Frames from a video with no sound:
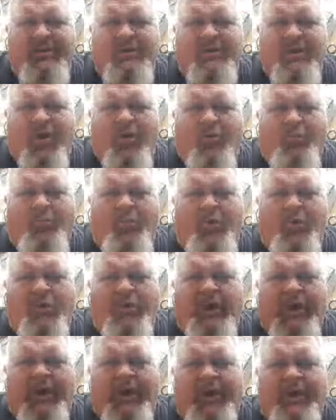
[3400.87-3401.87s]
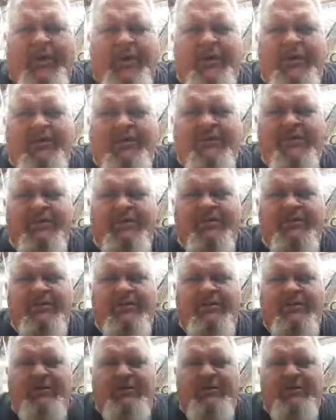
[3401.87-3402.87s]
Oh, Bootleg
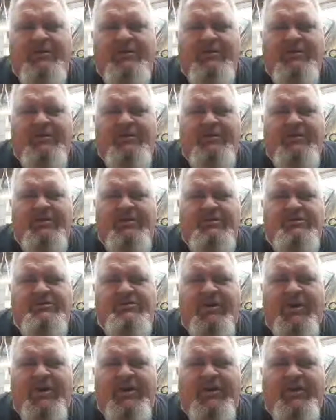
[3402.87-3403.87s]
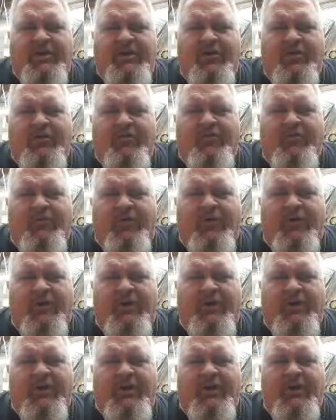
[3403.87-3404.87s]
is trying to go for an
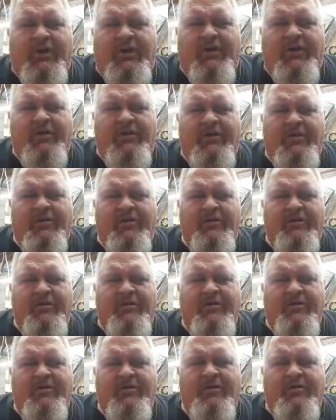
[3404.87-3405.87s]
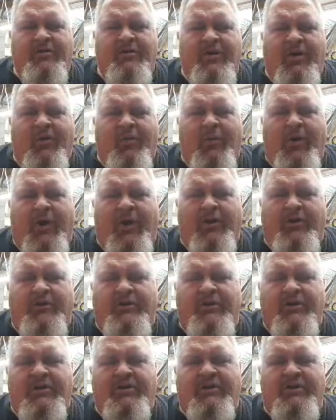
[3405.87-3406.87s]
end
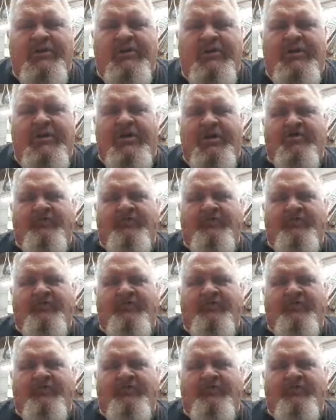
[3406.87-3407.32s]
around